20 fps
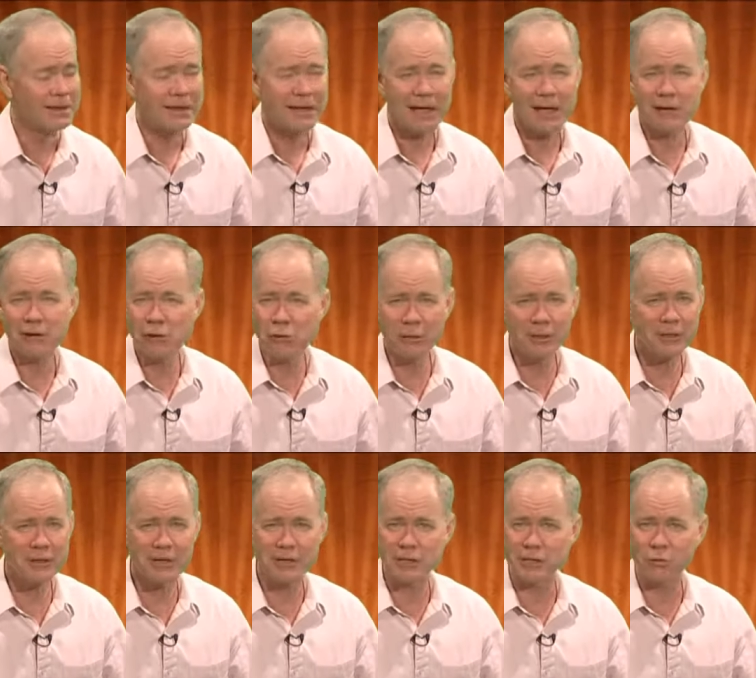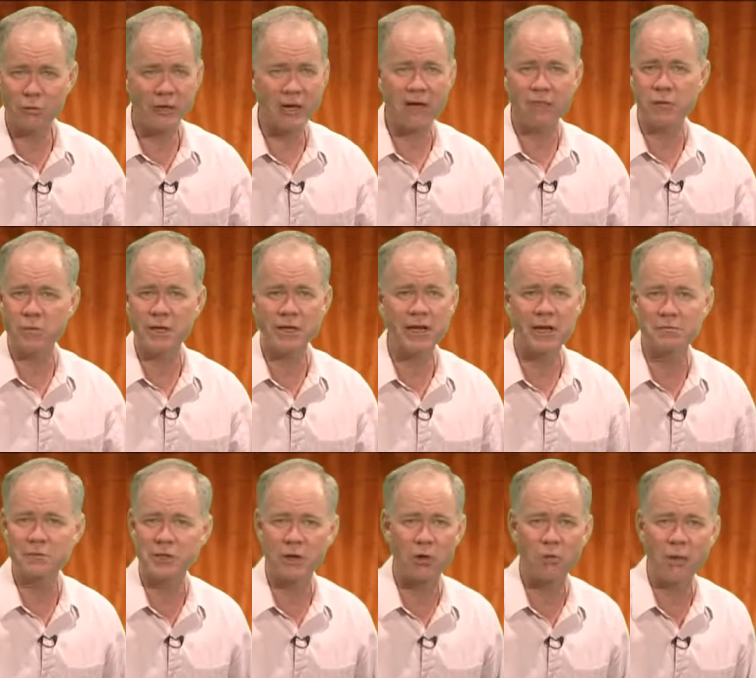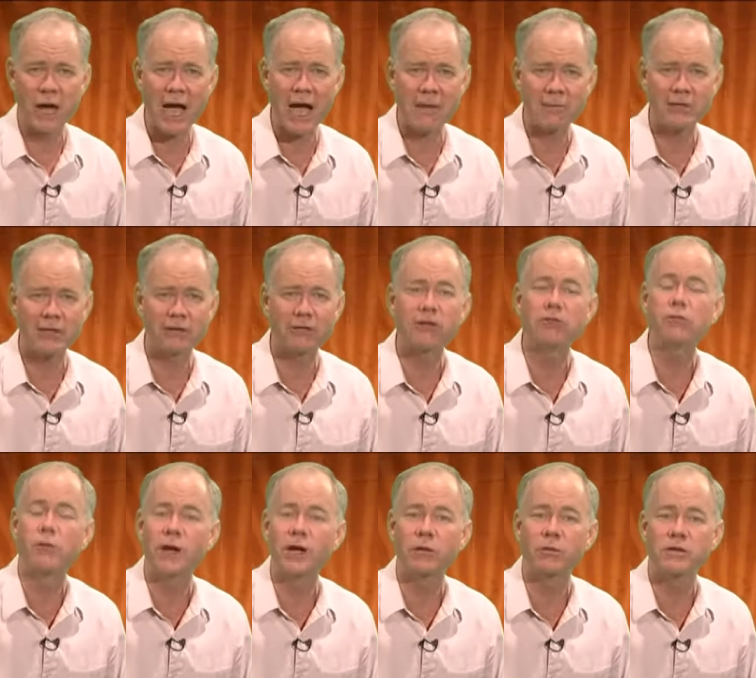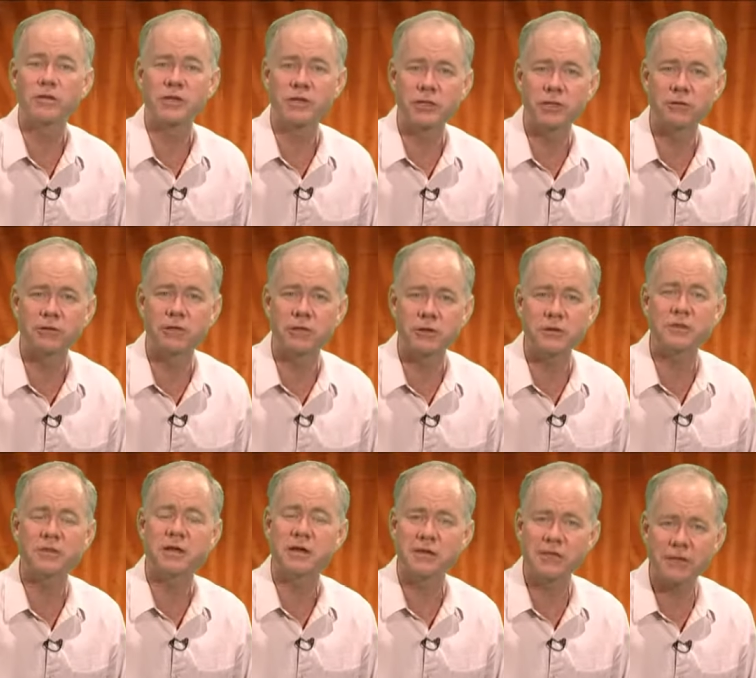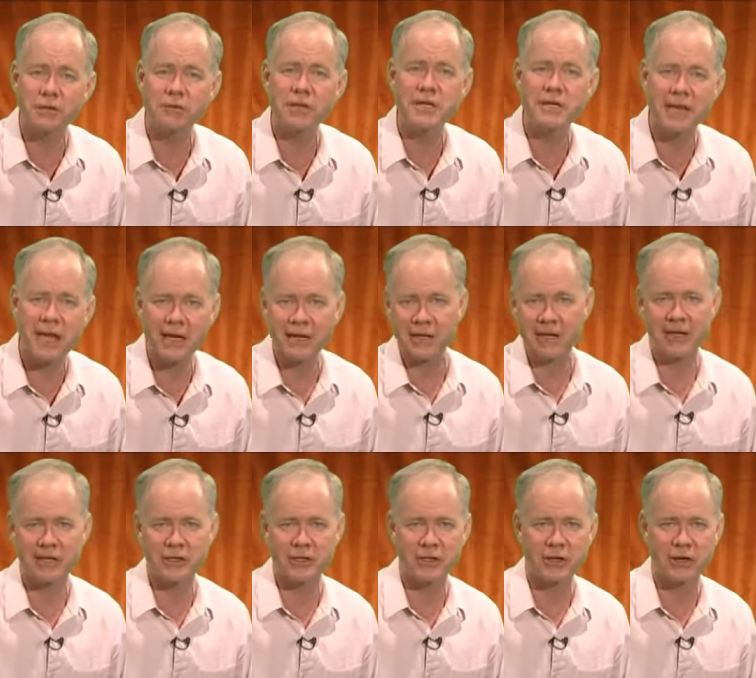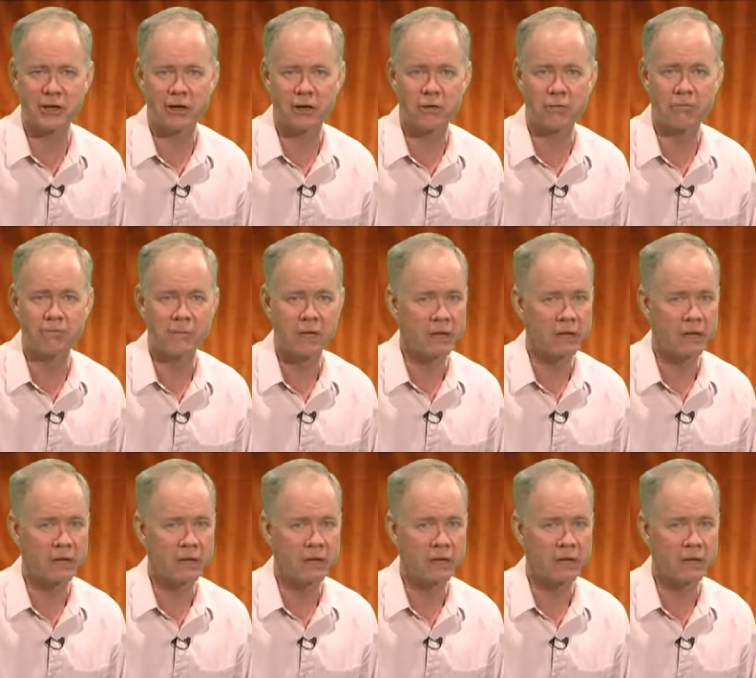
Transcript: Hey, who would have guessed it would ever become so popular when it was introduced three decades ago?